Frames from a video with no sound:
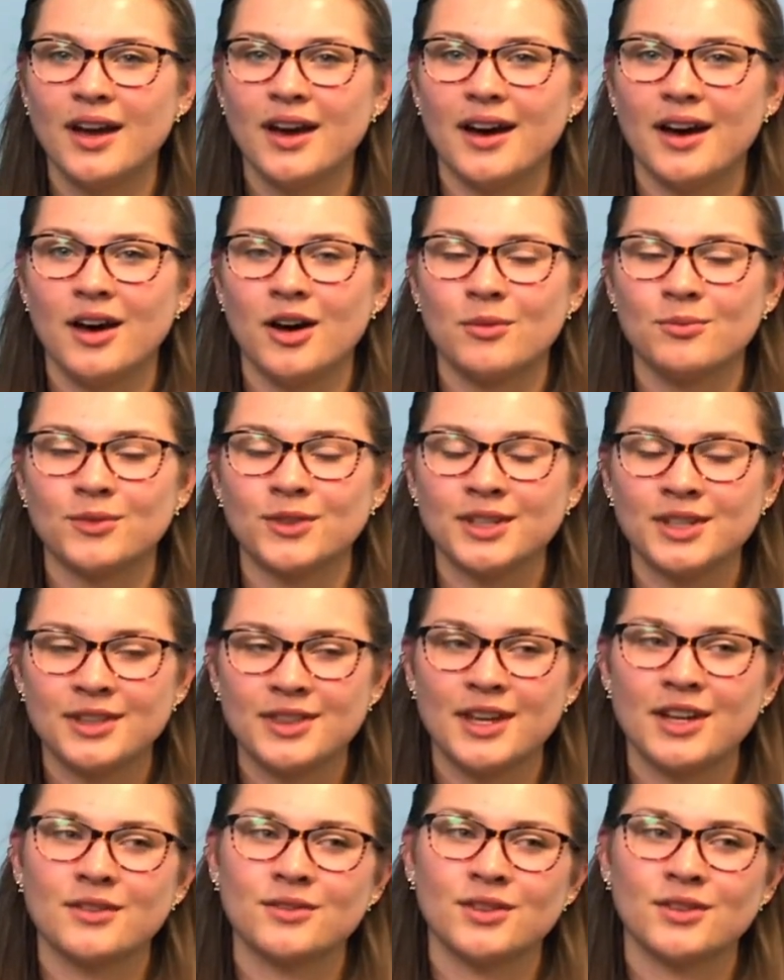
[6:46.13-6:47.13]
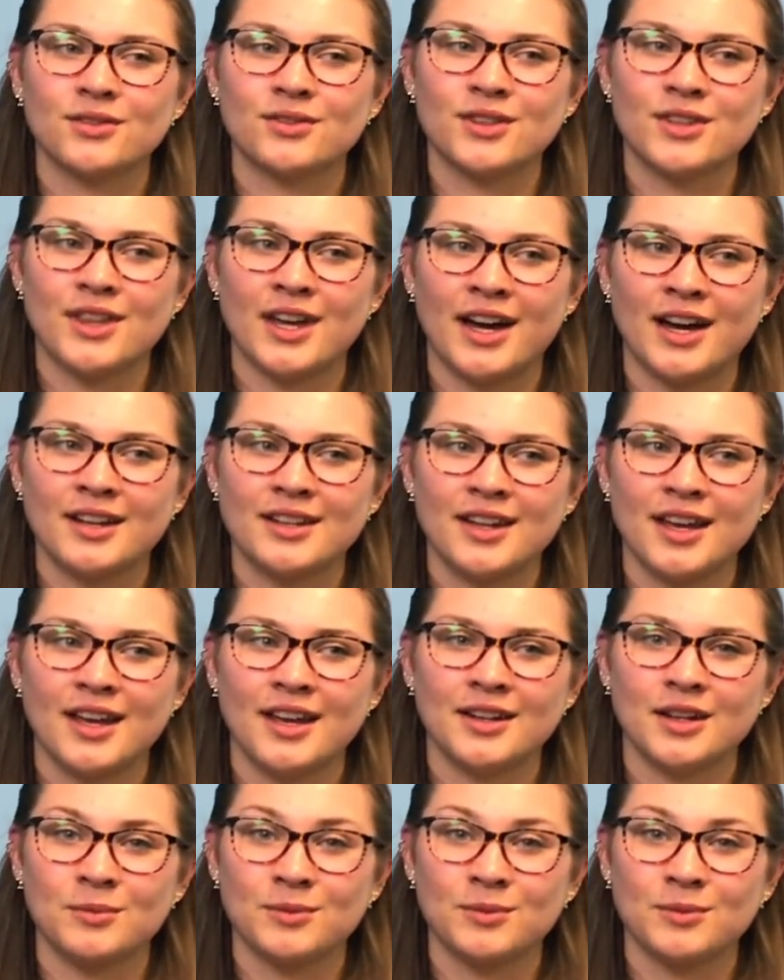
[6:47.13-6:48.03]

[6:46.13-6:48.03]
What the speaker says: I'm really thankful for that, and